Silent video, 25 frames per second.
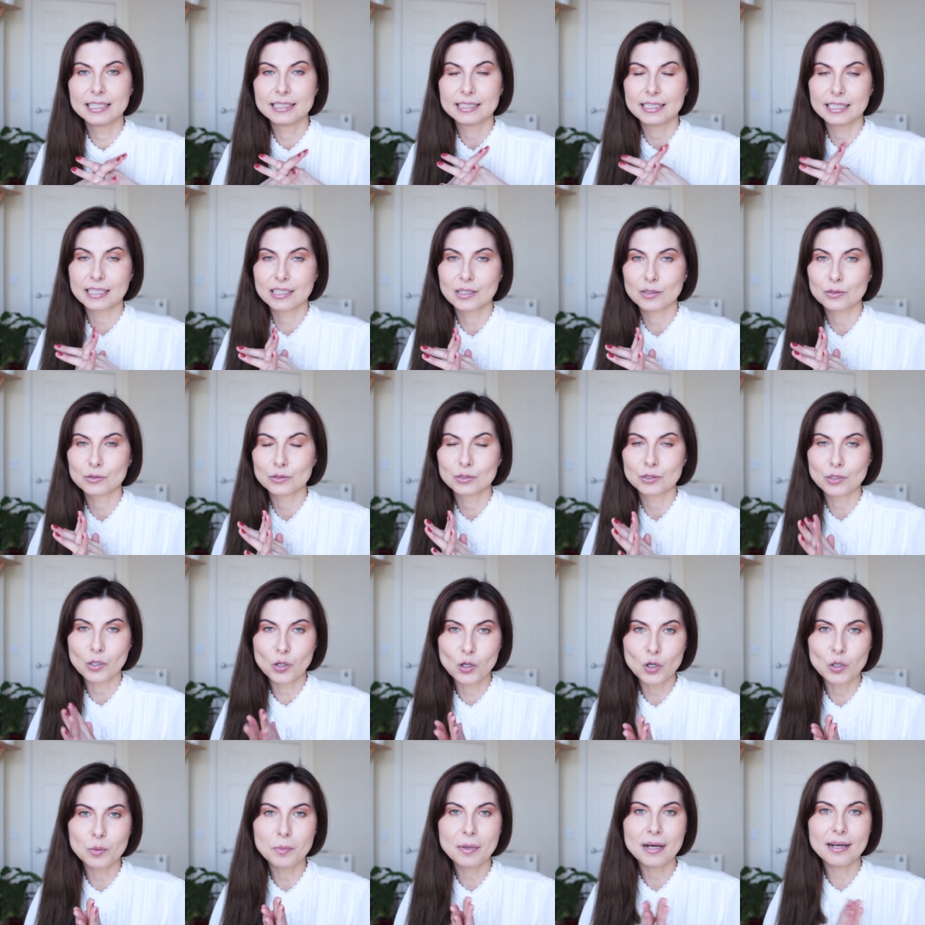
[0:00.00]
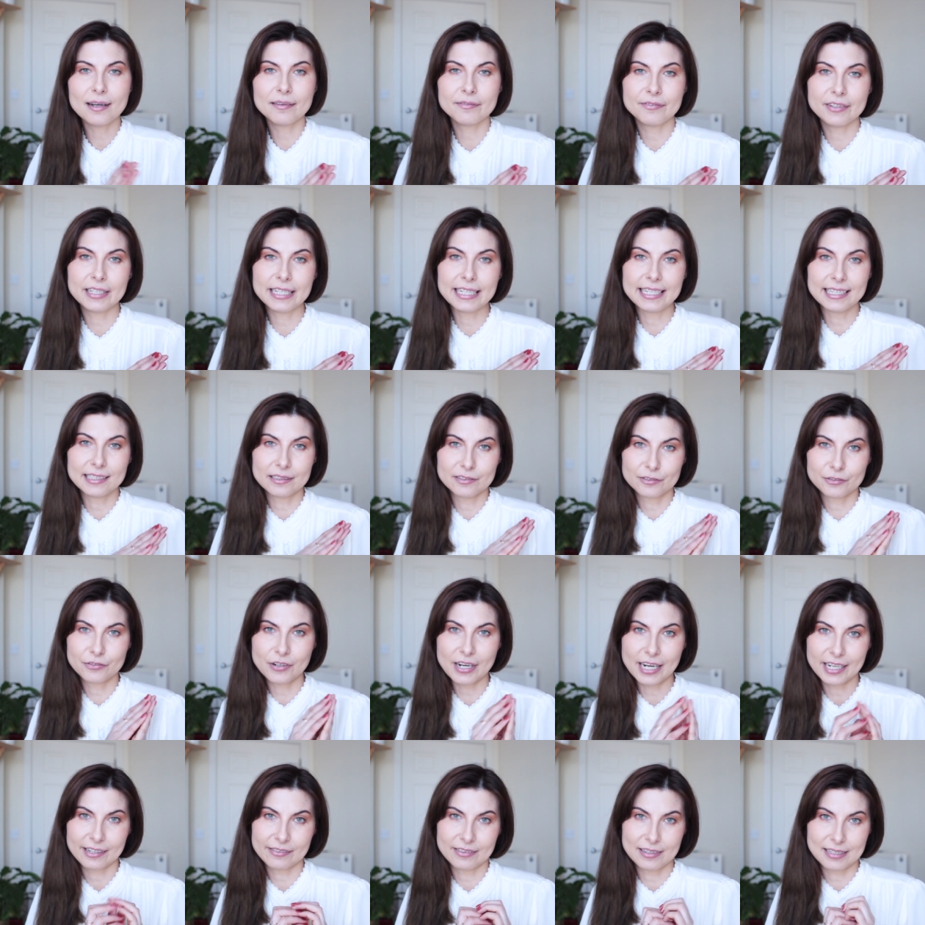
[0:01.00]
They call Dolma vegan
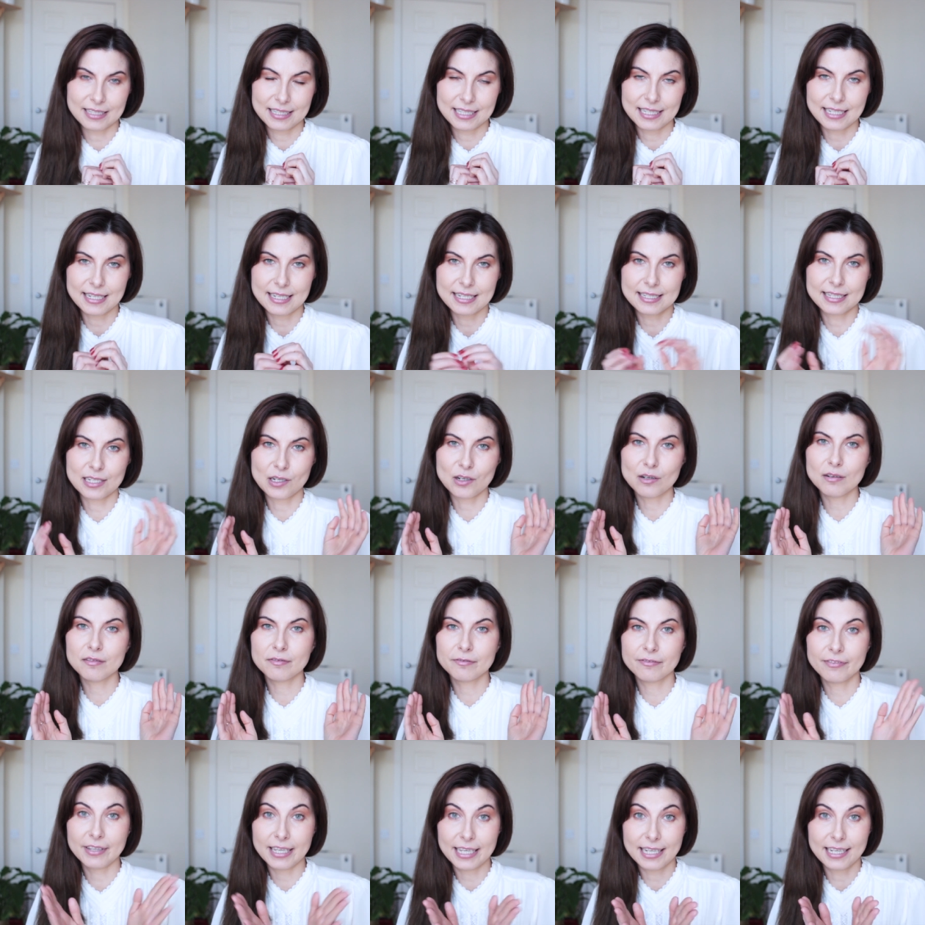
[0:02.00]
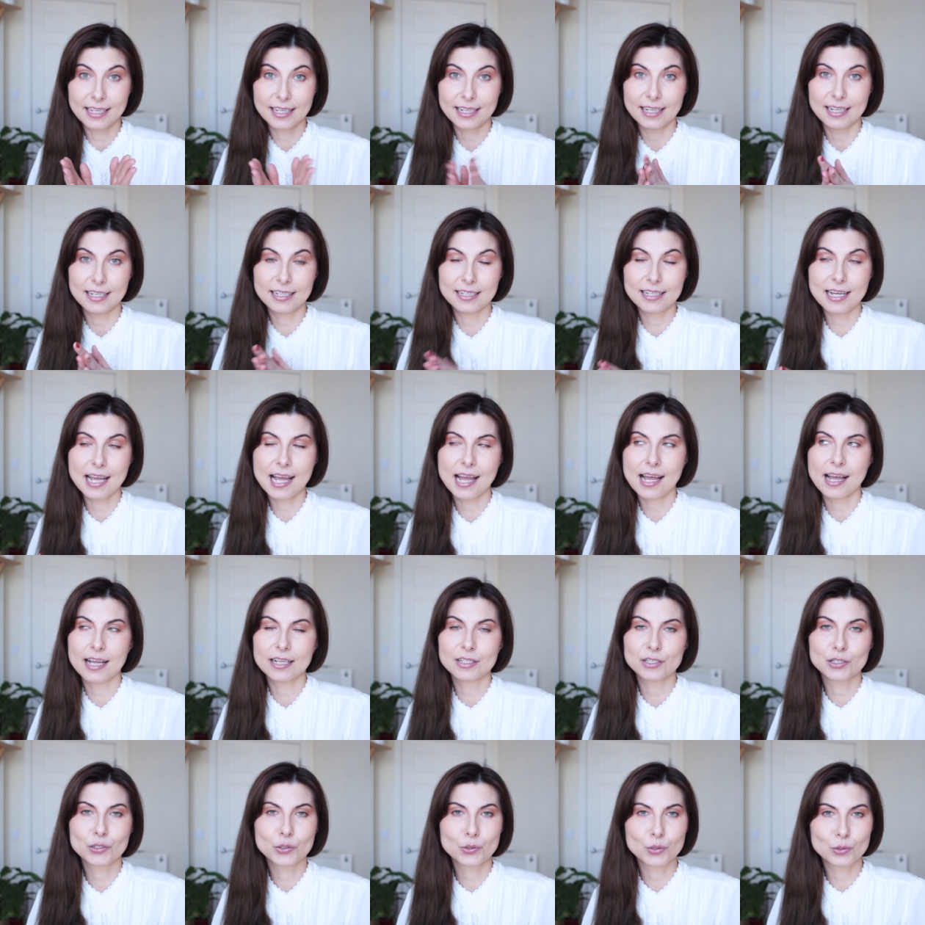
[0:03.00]
fragrances. They're all vegan
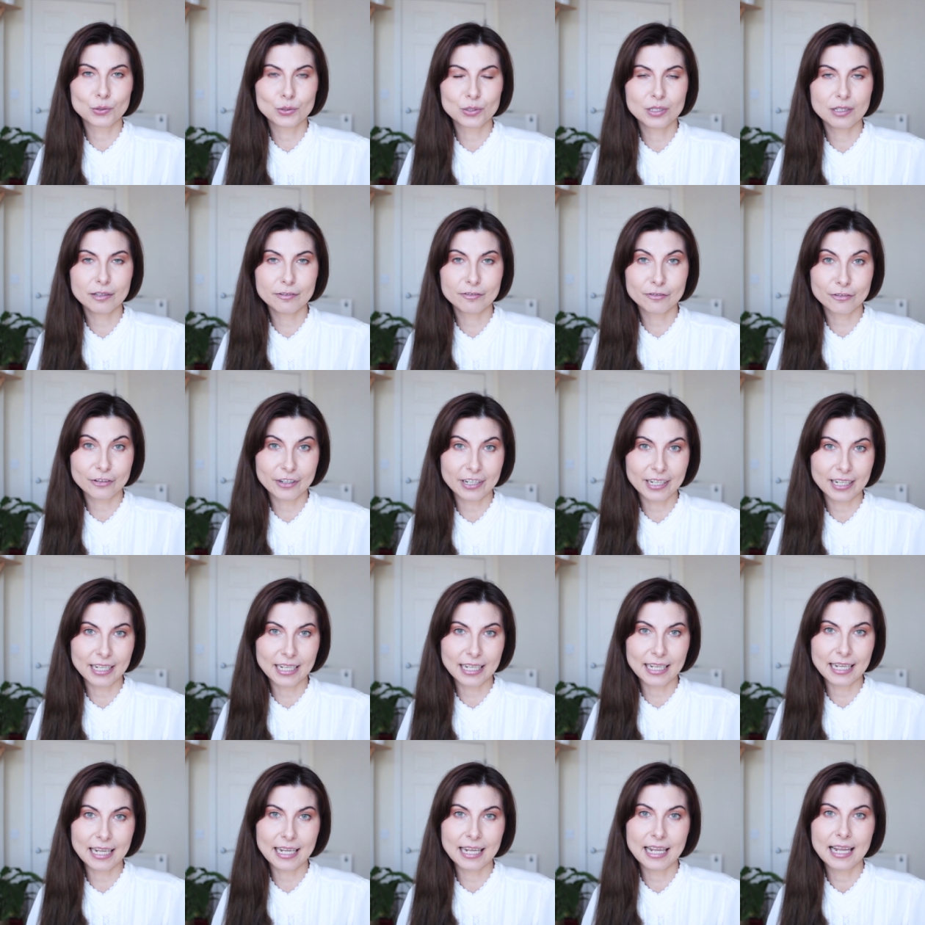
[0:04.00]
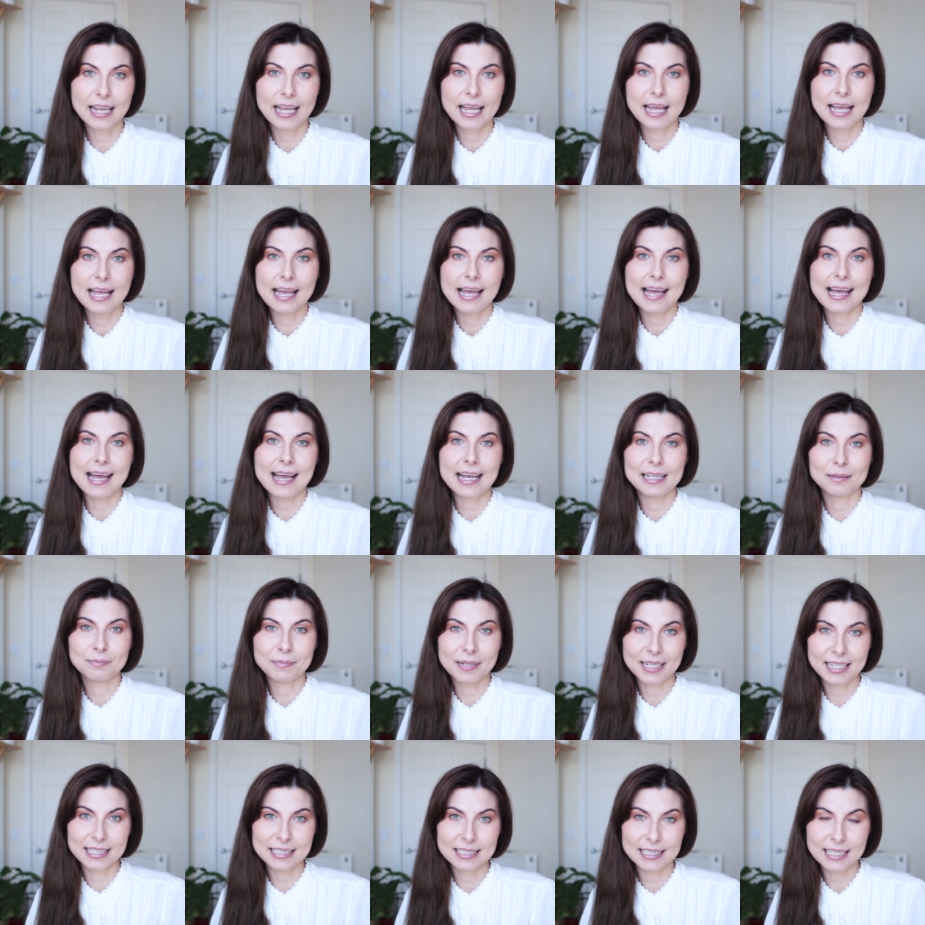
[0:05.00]
and cruelty free and
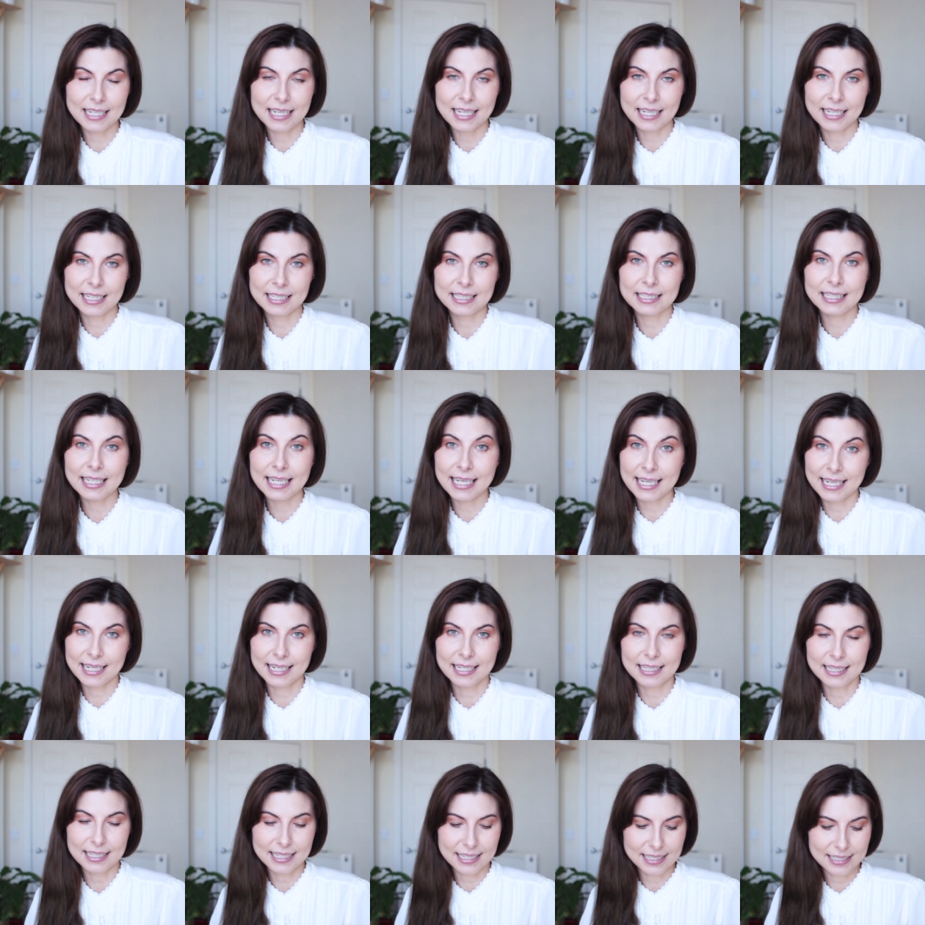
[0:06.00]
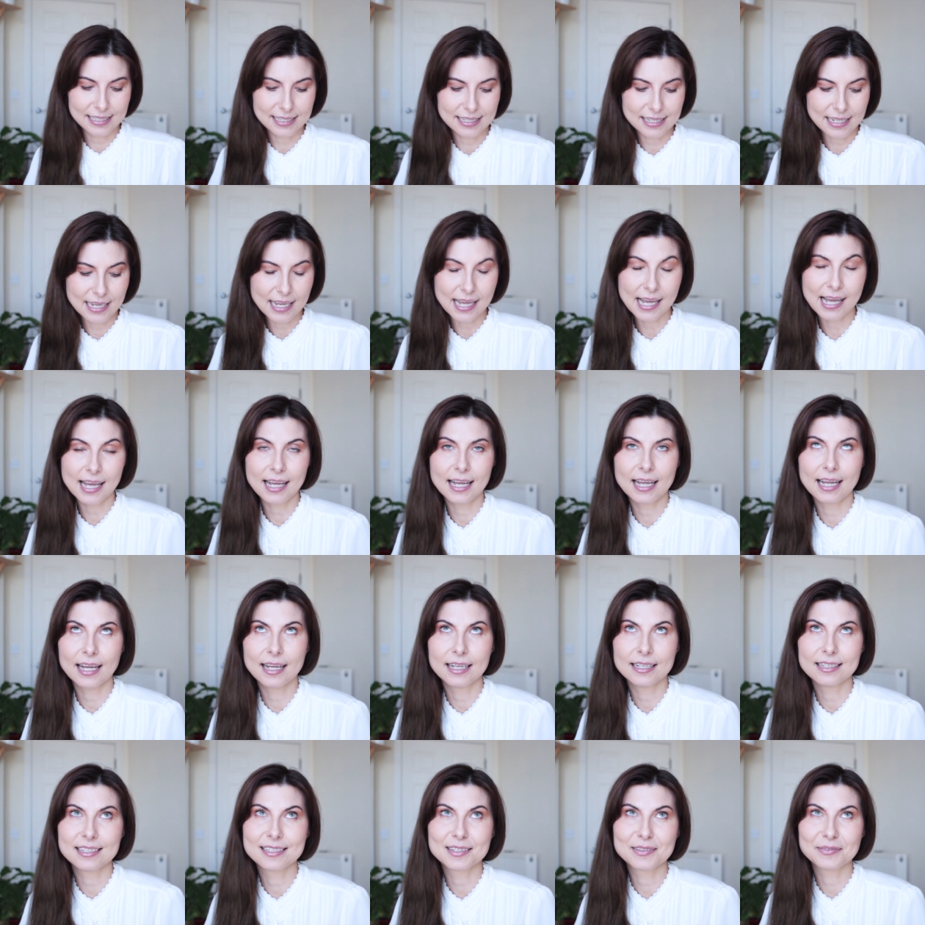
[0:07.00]
made in England,
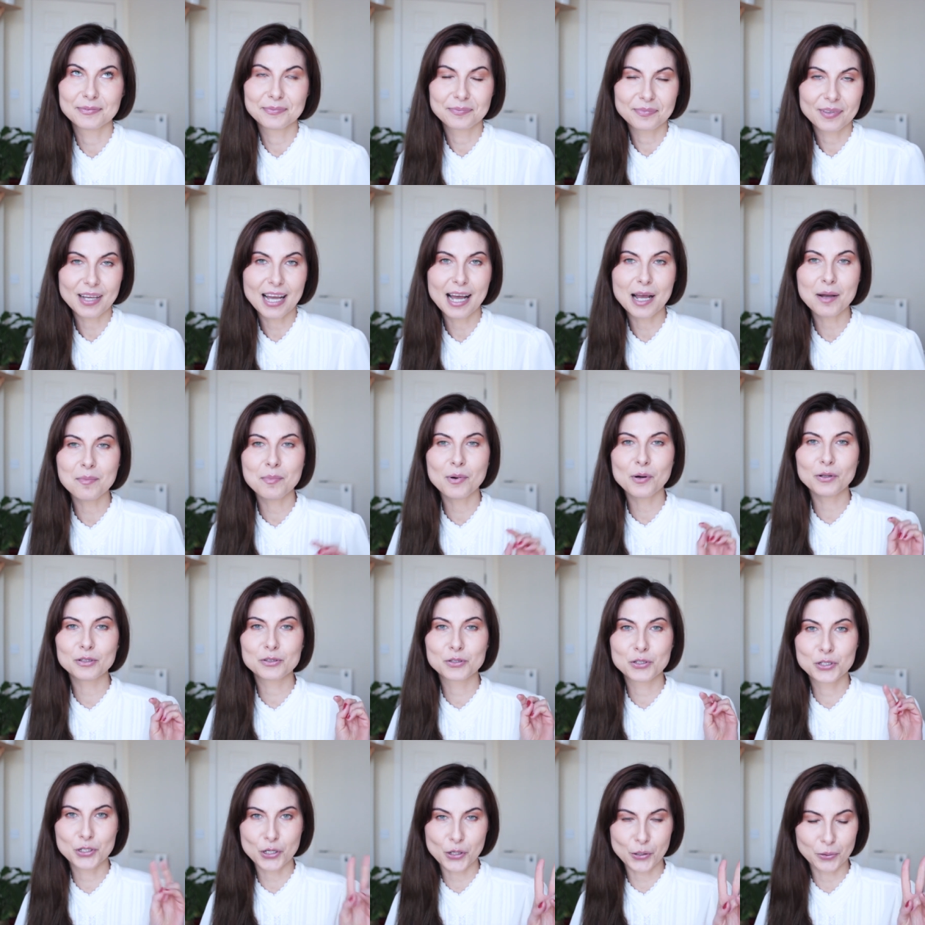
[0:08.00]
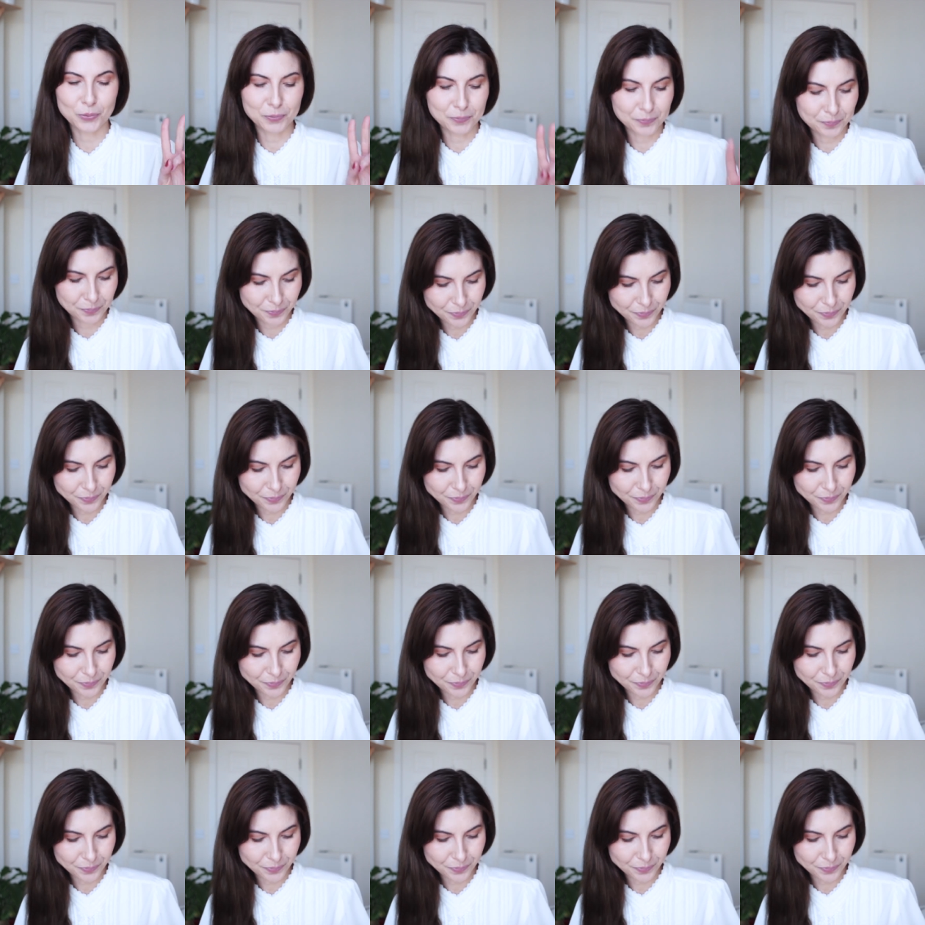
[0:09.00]
and I bought two.